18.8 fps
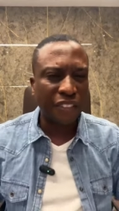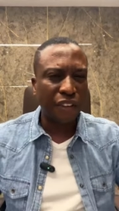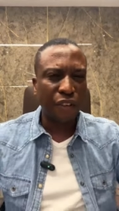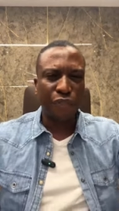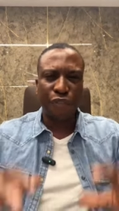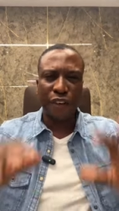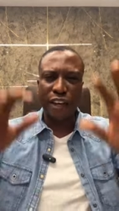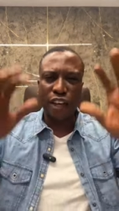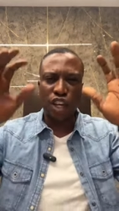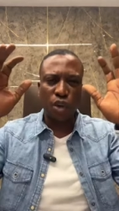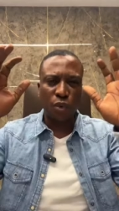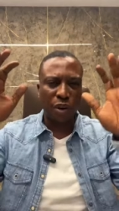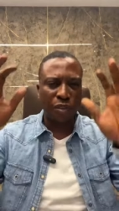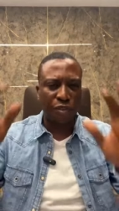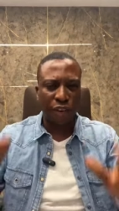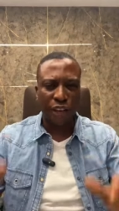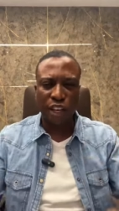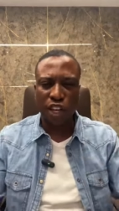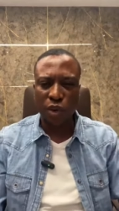Father, thank
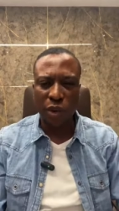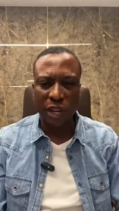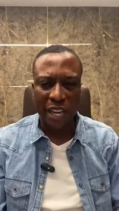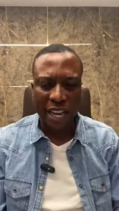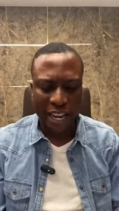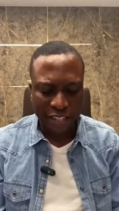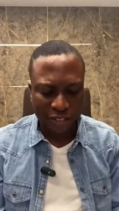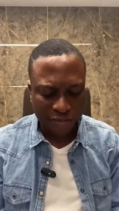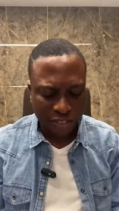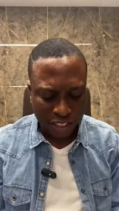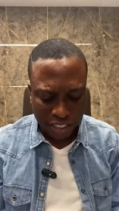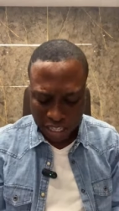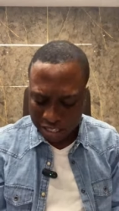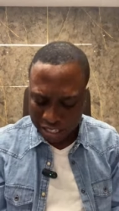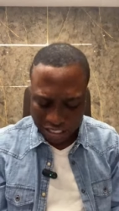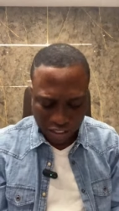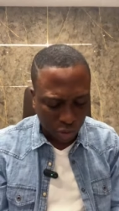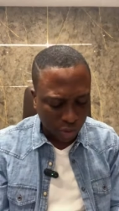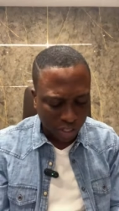you and thank you again.
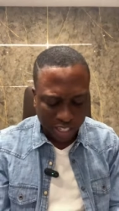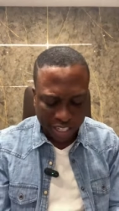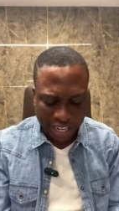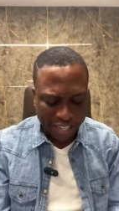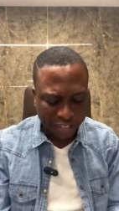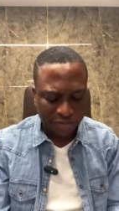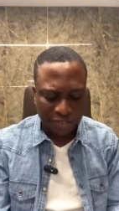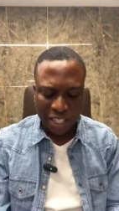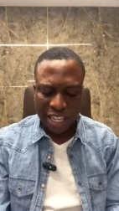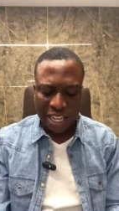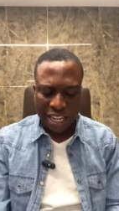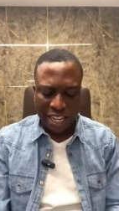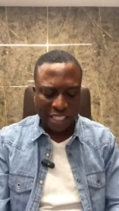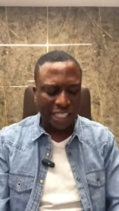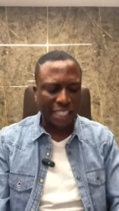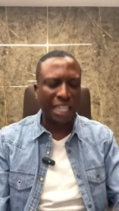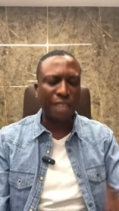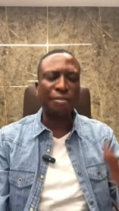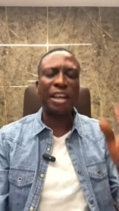Let, let's read again.
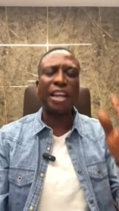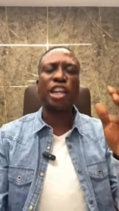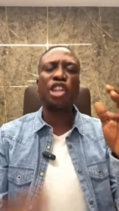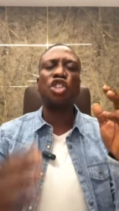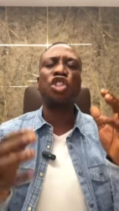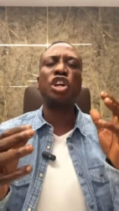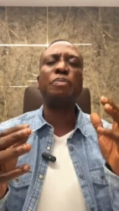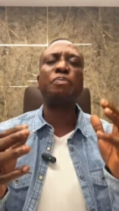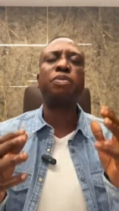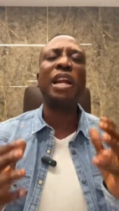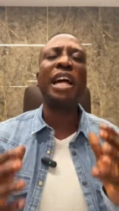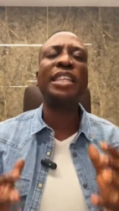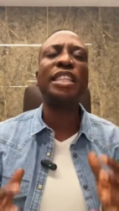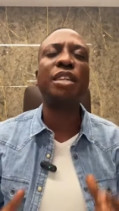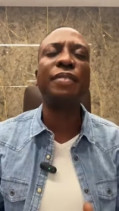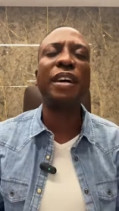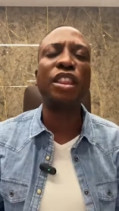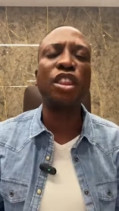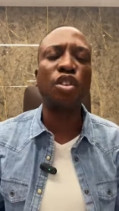It says, I'm like a tree
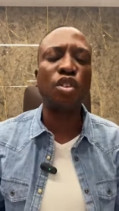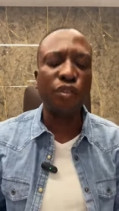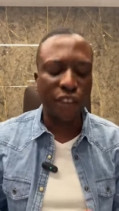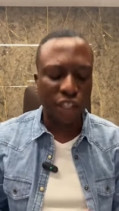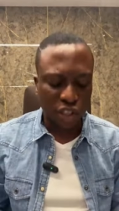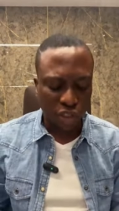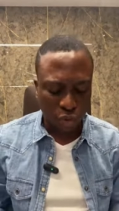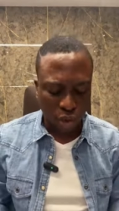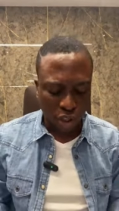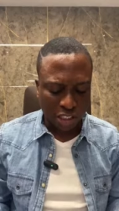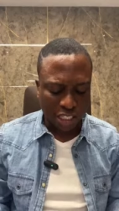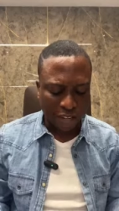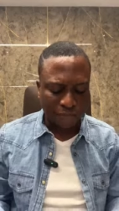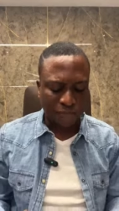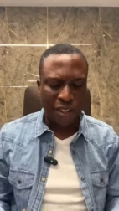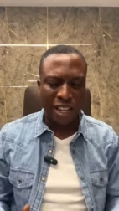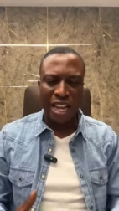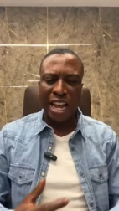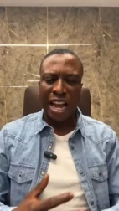planted by the rivers of
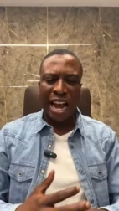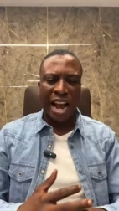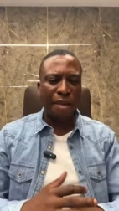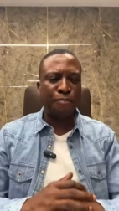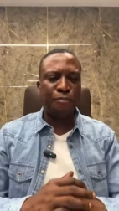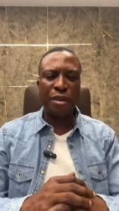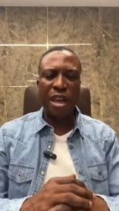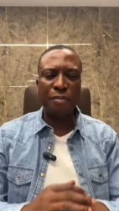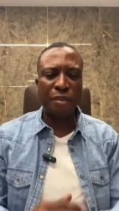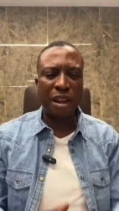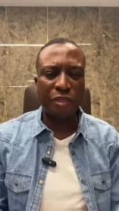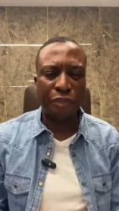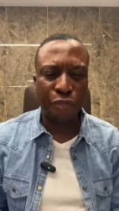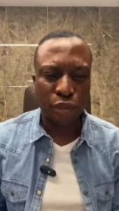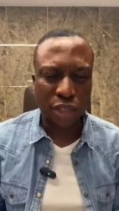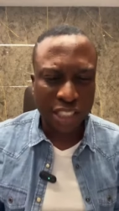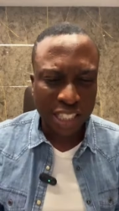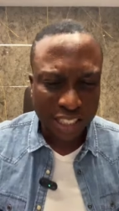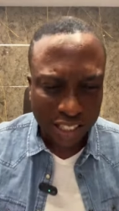water. I bear
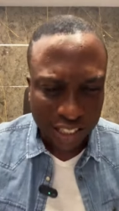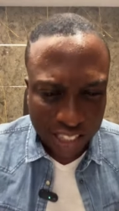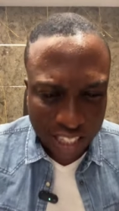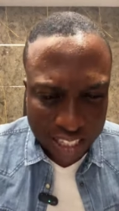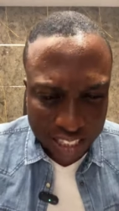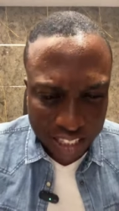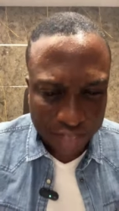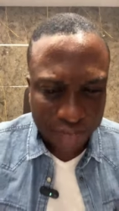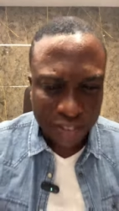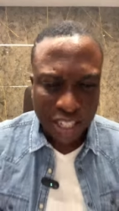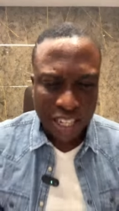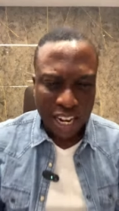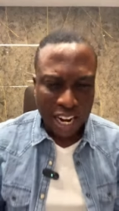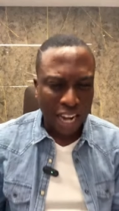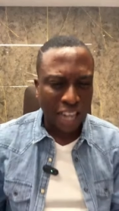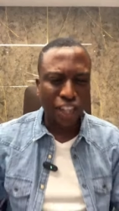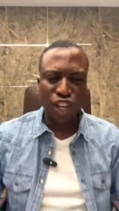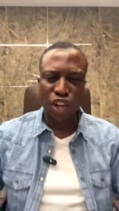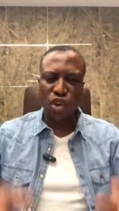my fruit in season.
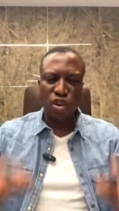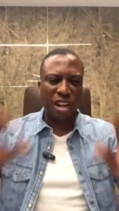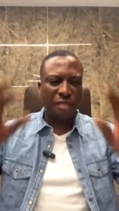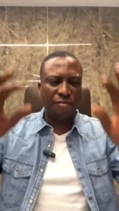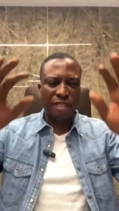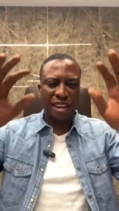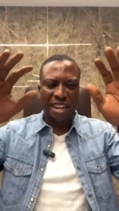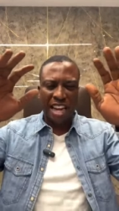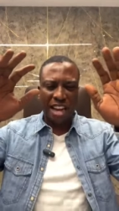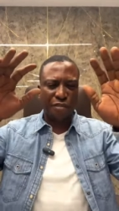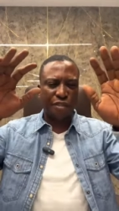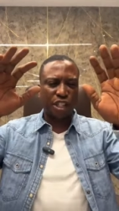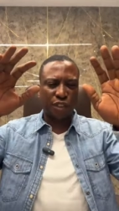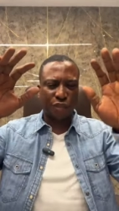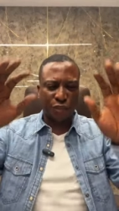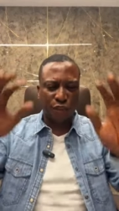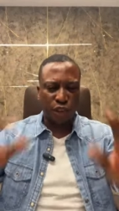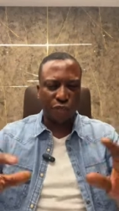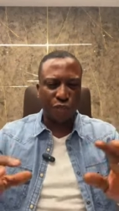Hallelujah. My life
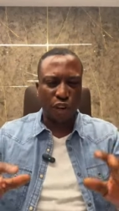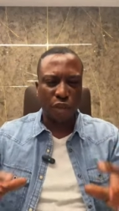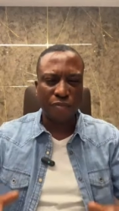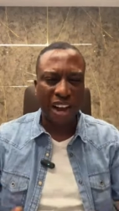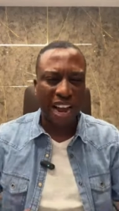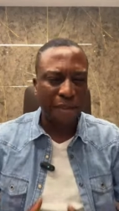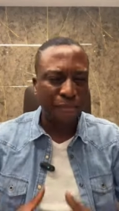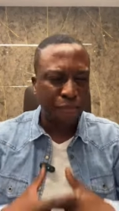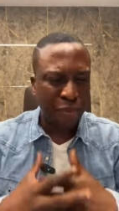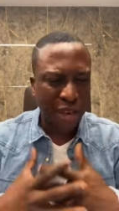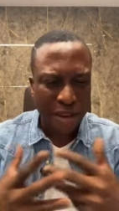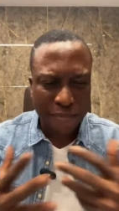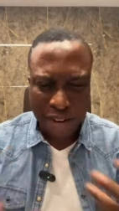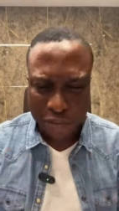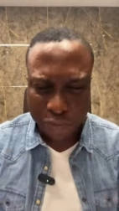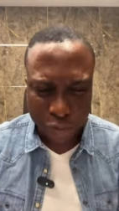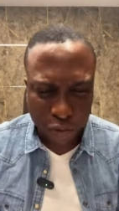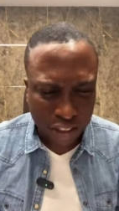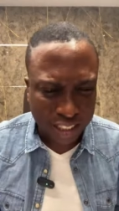is fruitful. I
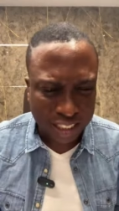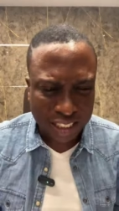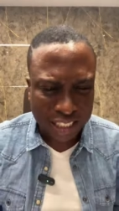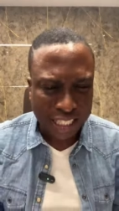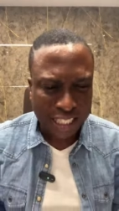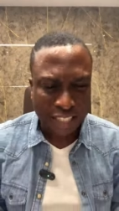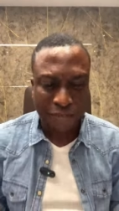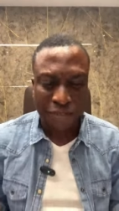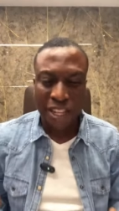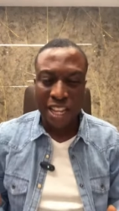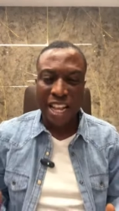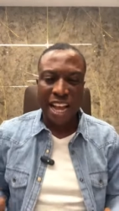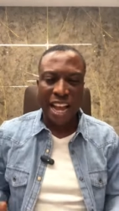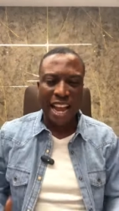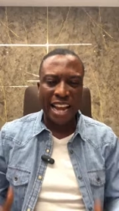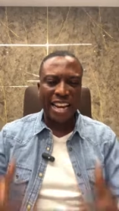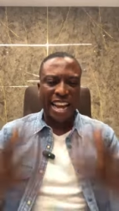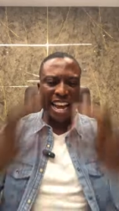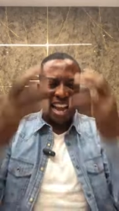bear my fruit in season.
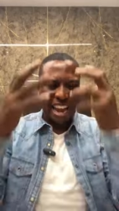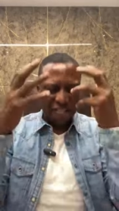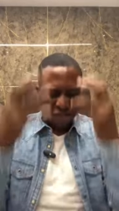And